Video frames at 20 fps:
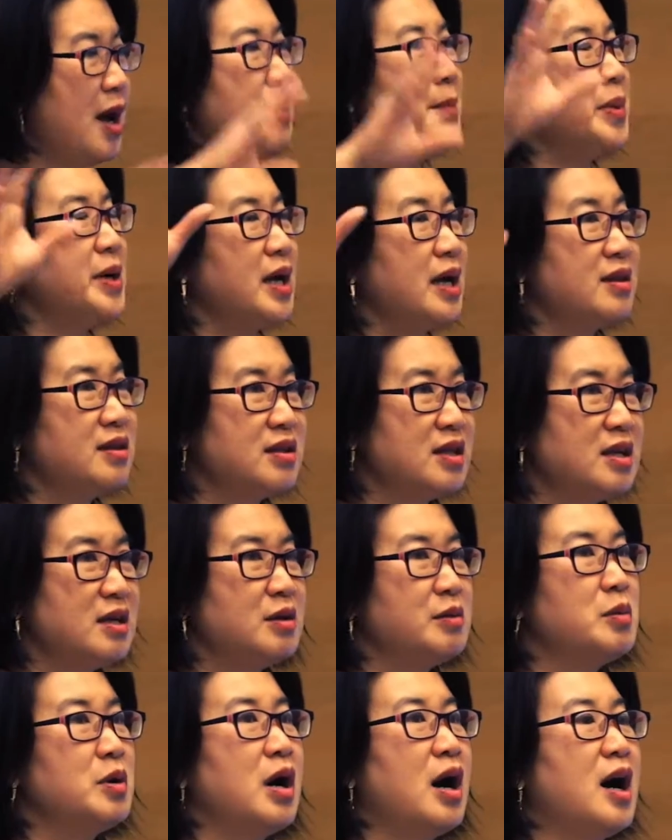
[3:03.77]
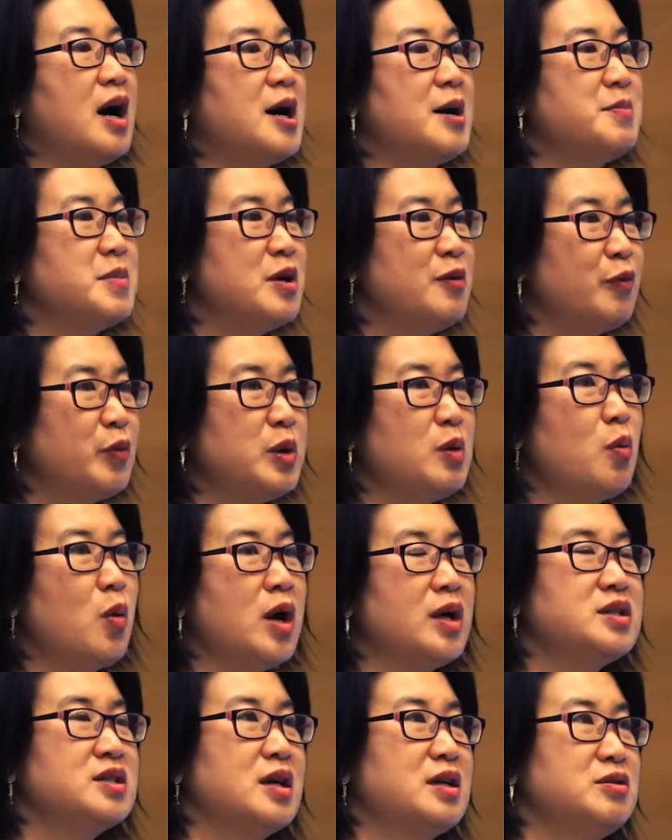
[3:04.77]
But I think if we
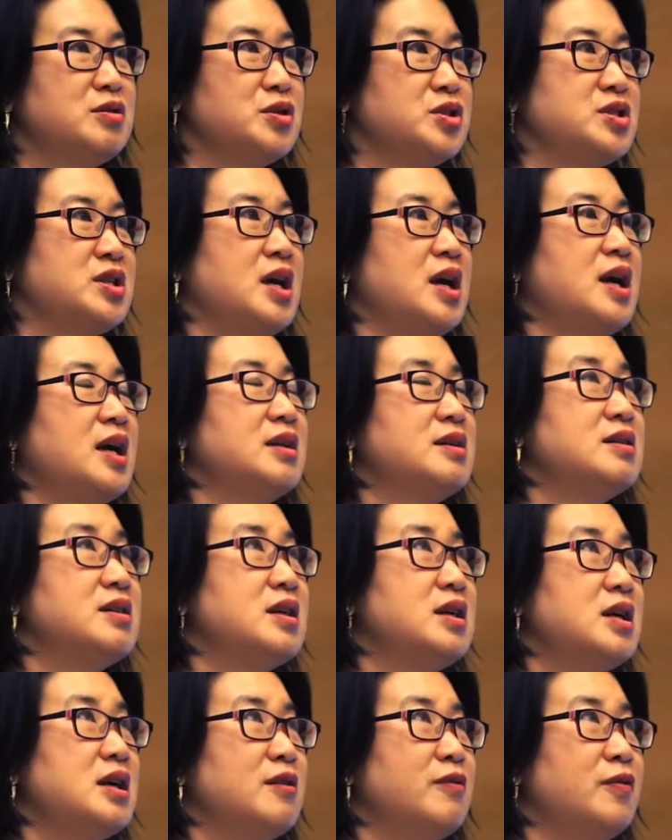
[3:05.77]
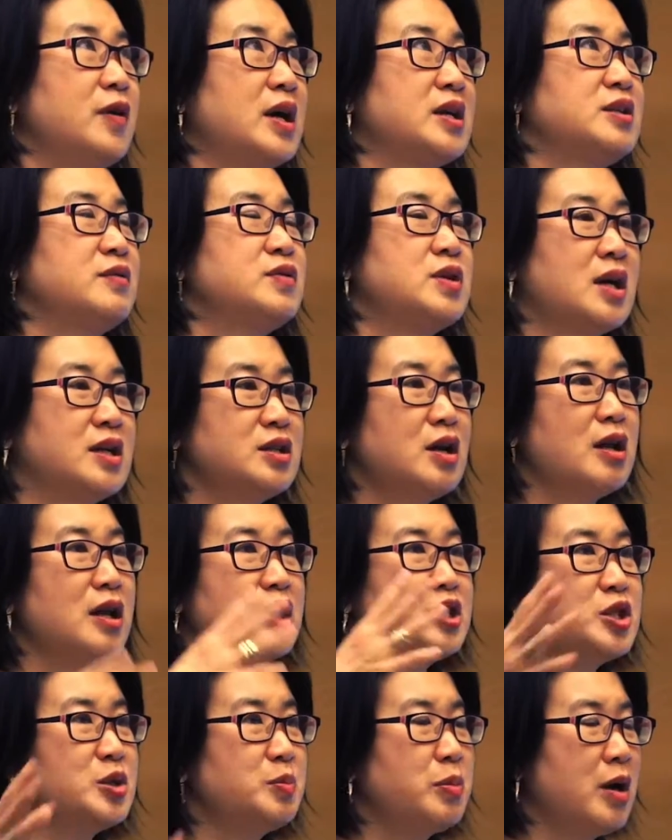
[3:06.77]
want to understand the effect of
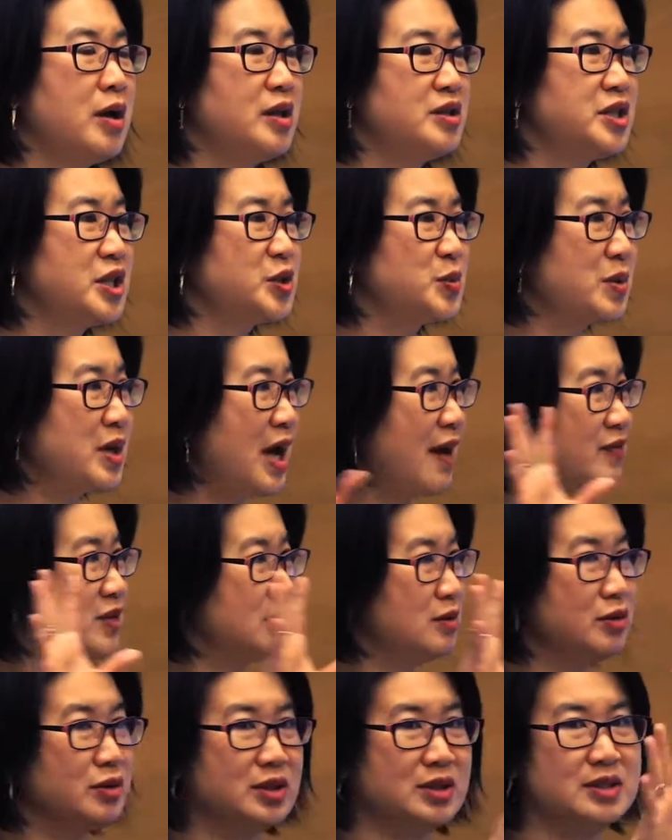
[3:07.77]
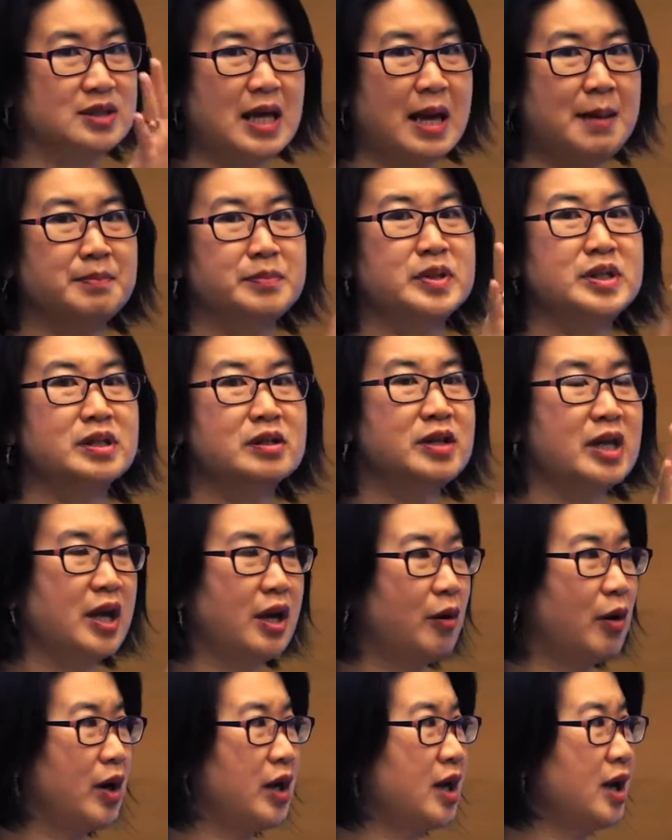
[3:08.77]
technology in politics, we have to look at that middle
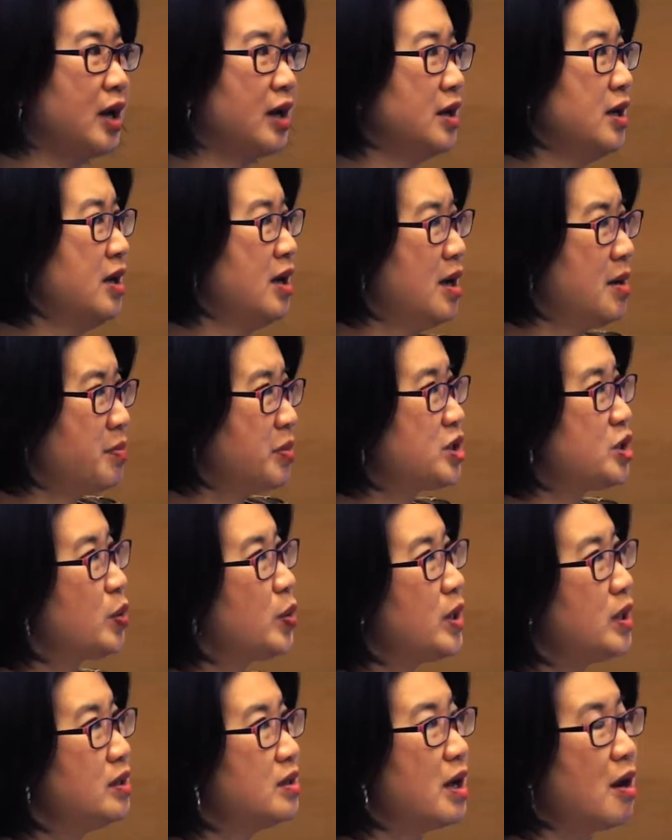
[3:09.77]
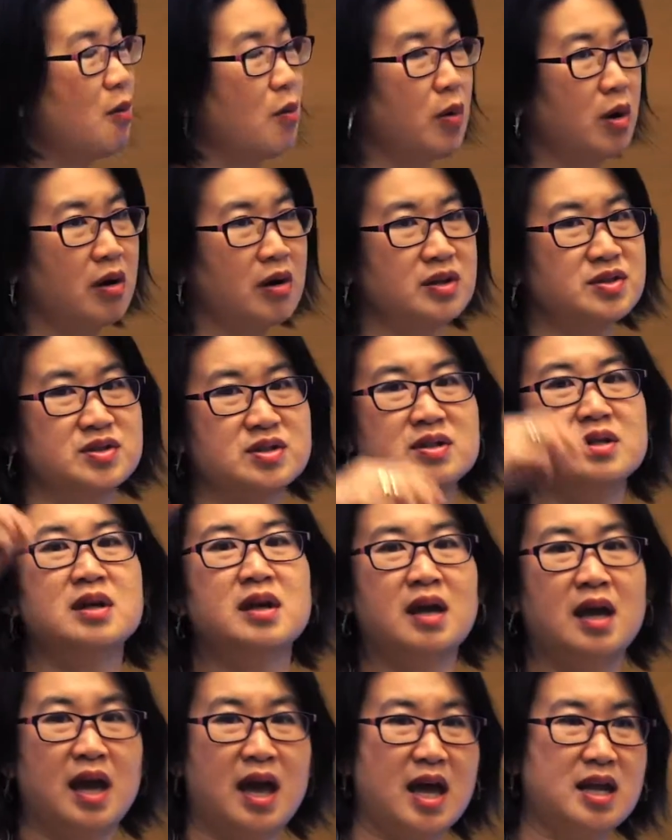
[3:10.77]
area between networks
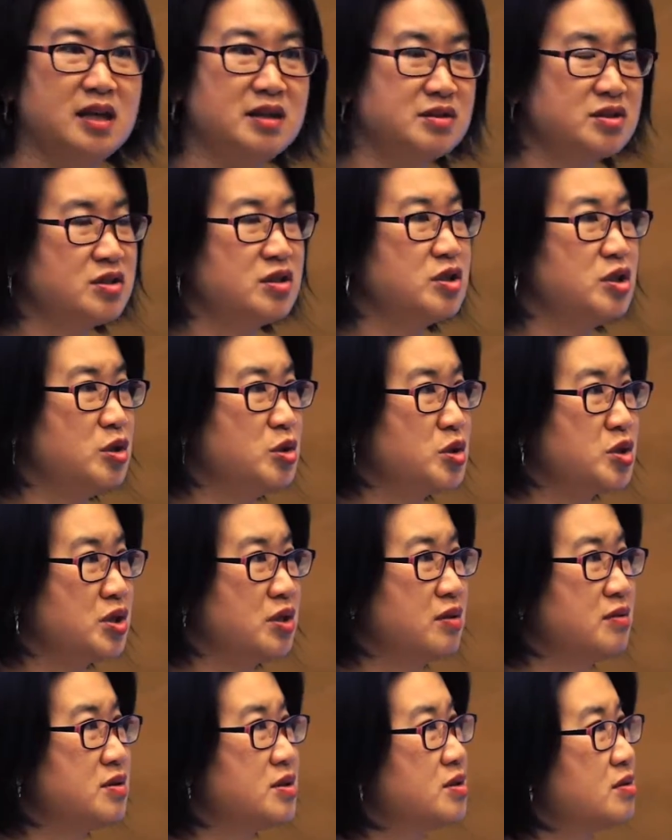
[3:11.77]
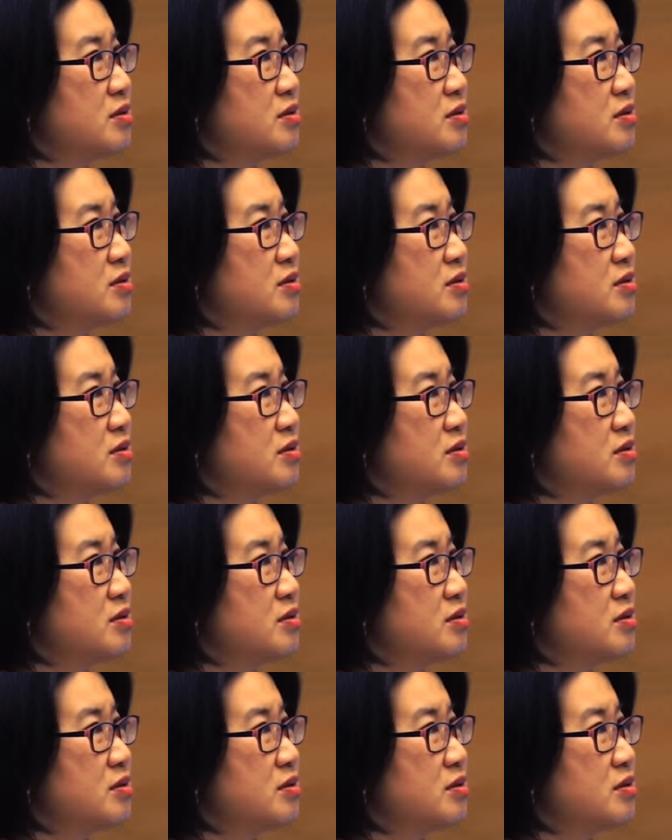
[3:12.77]
and institutions.